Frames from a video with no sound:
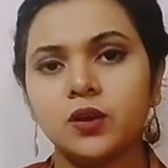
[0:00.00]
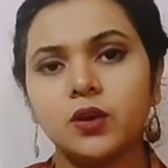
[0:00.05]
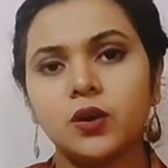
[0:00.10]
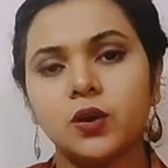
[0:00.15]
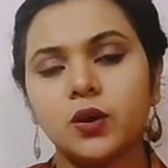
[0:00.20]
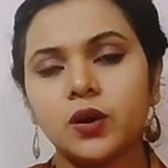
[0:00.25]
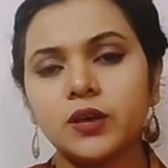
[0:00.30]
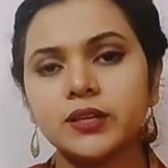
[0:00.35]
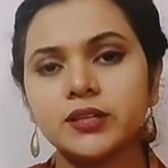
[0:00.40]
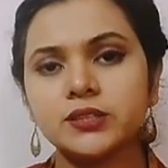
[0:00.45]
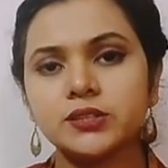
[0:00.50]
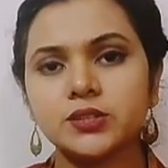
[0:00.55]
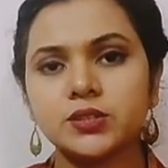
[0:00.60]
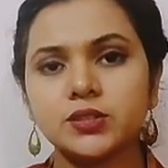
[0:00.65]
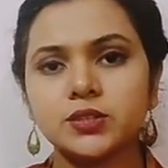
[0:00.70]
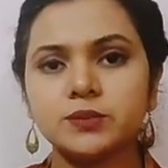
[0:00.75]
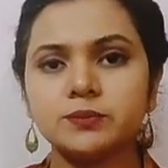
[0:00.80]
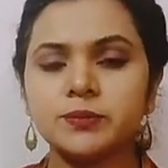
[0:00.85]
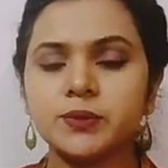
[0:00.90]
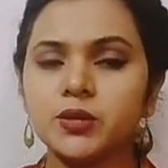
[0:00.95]
or it
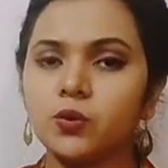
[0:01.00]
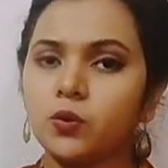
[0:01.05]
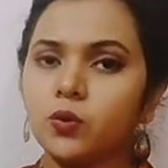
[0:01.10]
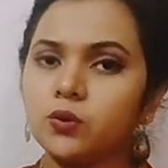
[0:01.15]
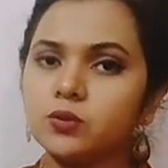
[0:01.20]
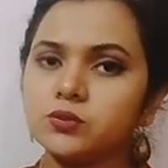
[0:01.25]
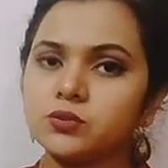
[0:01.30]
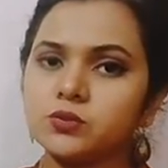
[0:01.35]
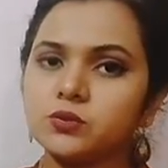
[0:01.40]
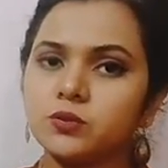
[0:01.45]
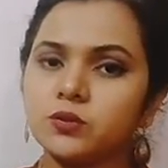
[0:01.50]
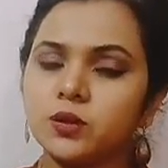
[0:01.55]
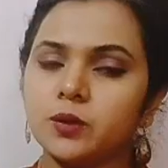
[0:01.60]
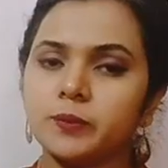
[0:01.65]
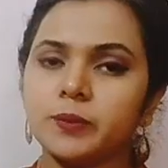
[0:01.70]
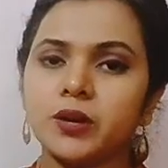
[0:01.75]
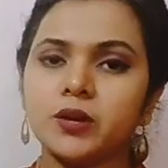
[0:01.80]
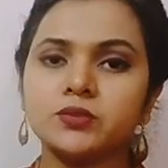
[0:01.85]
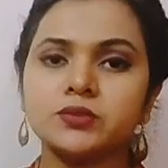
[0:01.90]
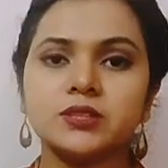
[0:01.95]
could be also
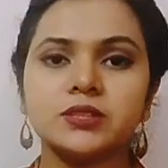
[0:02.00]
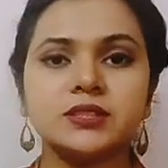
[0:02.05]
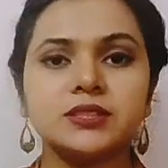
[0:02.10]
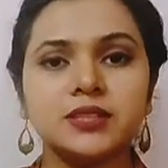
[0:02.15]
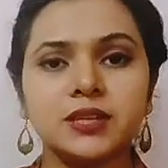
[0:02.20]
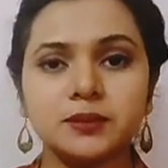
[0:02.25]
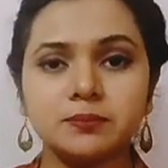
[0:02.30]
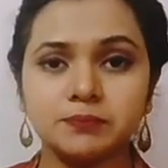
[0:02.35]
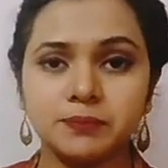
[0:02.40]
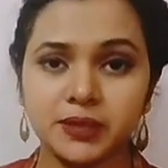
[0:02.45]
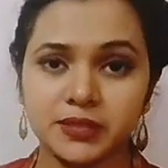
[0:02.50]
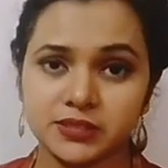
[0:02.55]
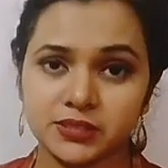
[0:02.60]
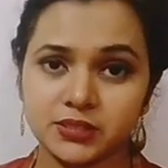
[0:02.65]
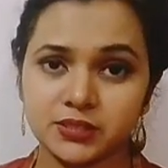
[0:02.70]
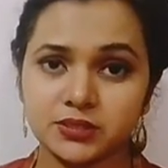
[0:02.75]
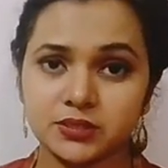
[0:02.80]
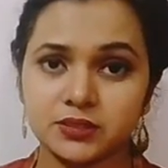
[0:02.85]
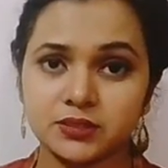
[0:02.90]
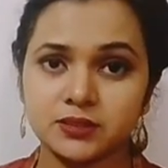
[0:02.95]
about the
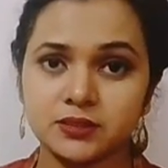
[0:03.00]
budget.